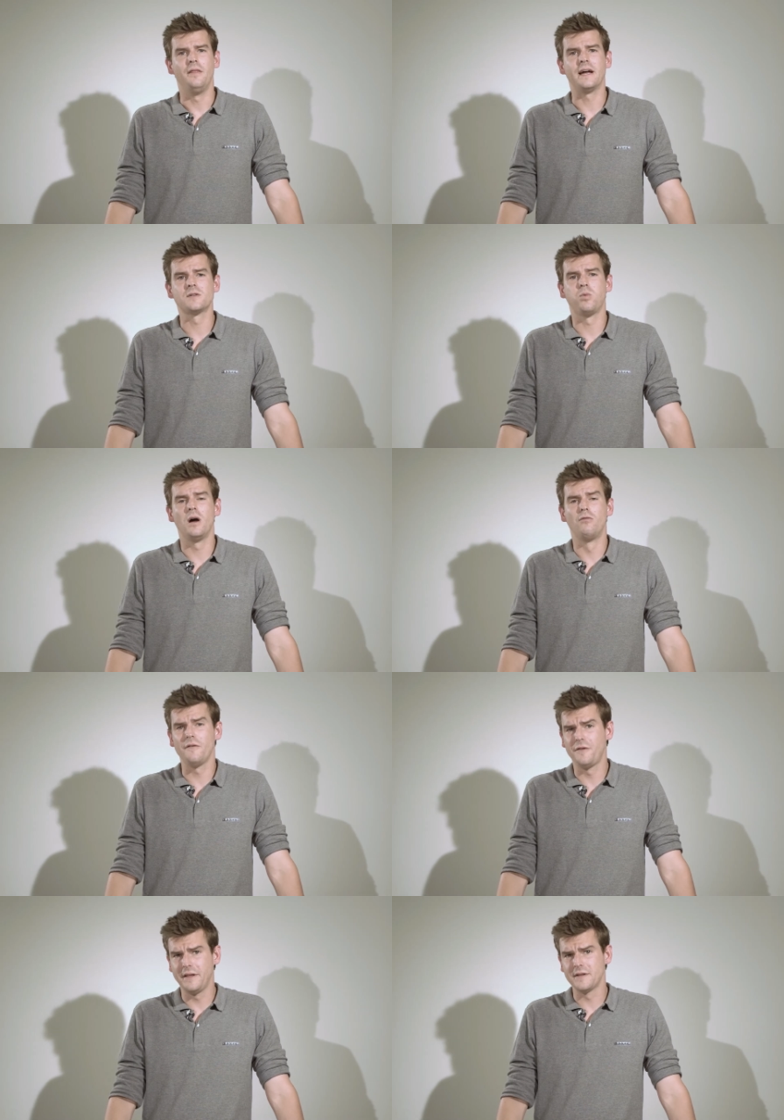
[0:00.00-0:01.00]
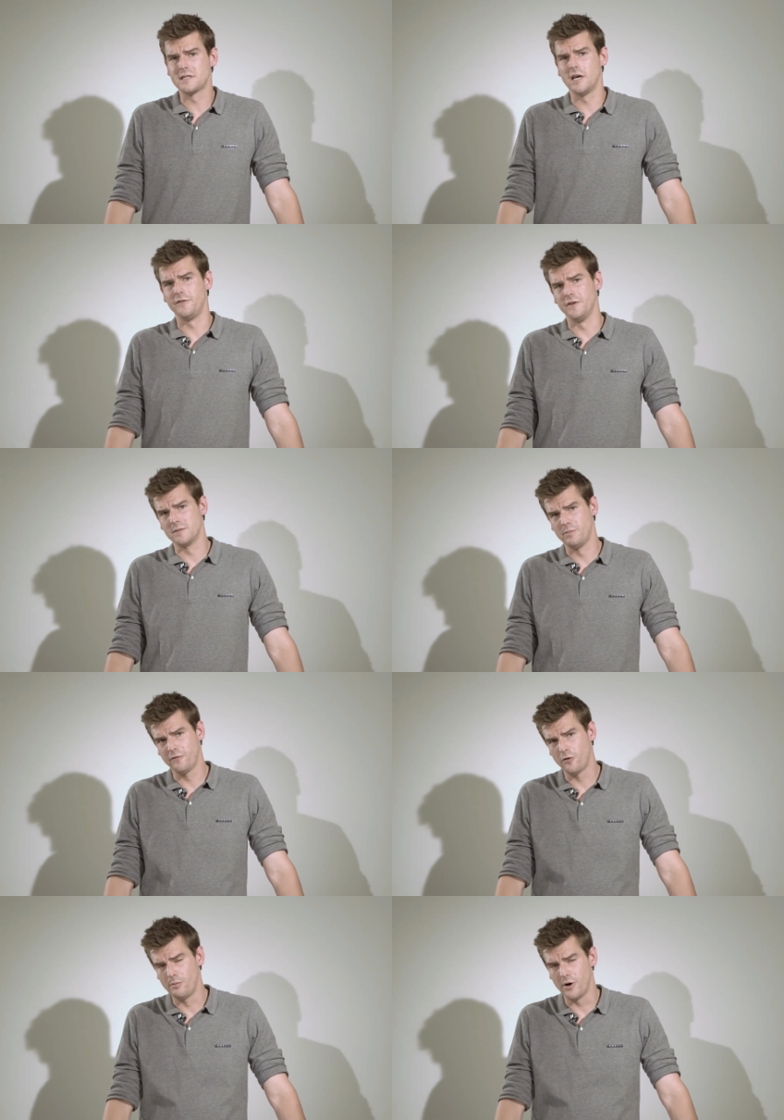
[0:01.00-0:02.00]
That is why roughening the surface
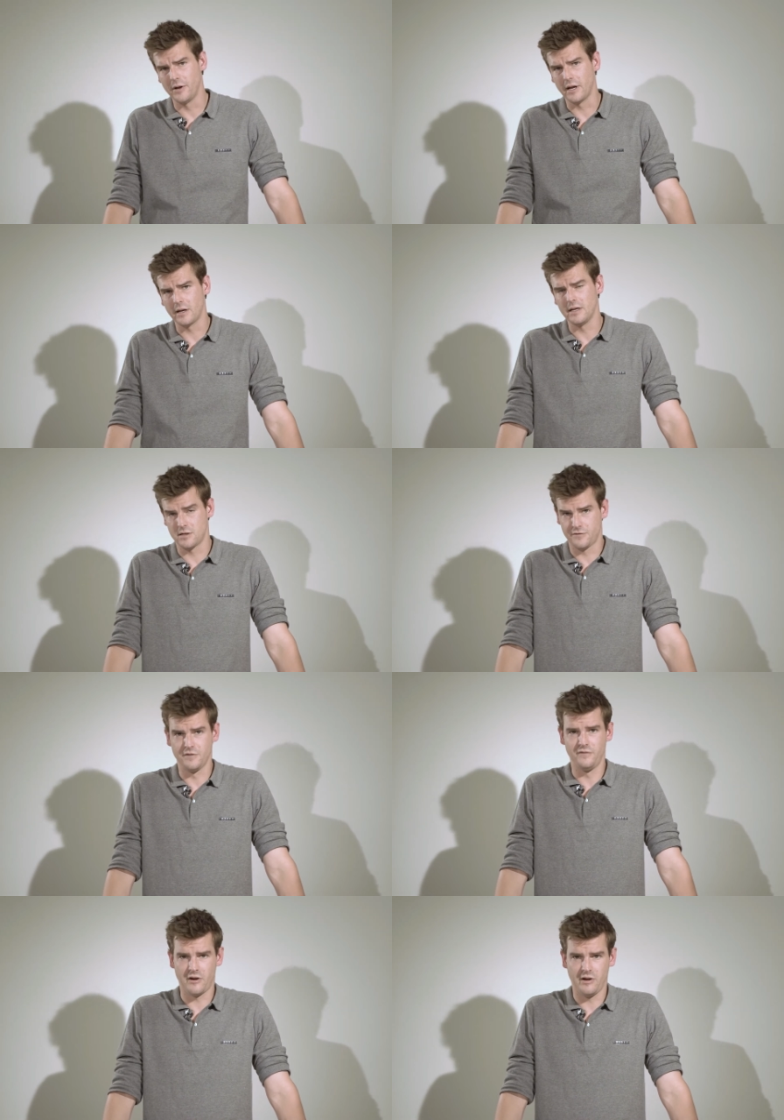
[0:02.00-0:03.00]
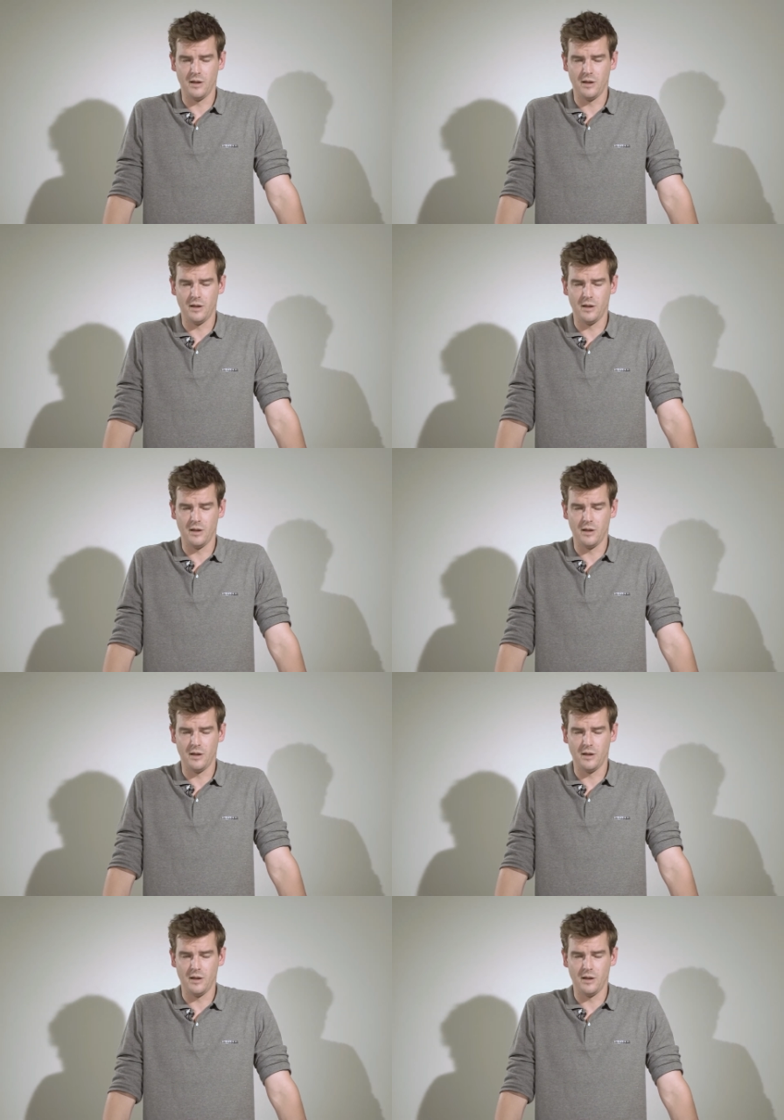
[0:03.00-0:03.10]
before bonding is often very